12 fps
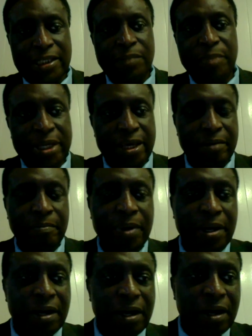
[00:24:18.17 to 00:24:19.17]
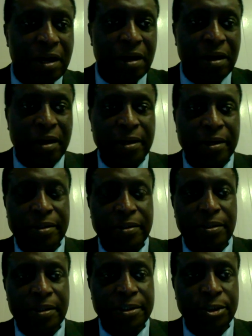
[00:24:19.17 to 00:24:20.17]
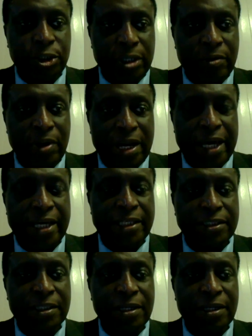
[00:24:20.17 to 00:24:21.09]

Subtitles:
it became generalized